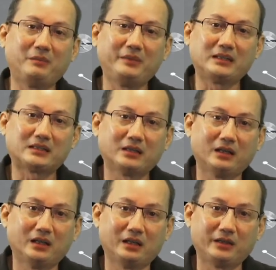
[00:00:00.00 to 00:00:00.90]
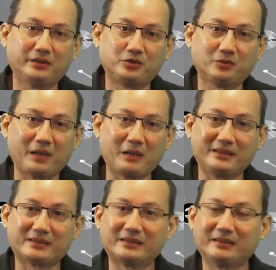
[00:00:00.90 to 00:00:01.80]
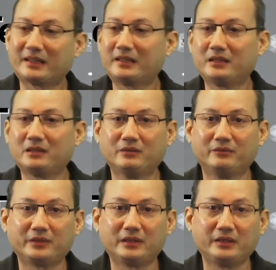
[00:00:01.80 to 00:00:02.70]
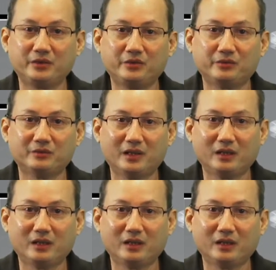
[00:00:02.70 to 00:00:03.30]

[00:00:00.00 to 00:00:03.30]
permits uh, under JUPEM is nothing really new.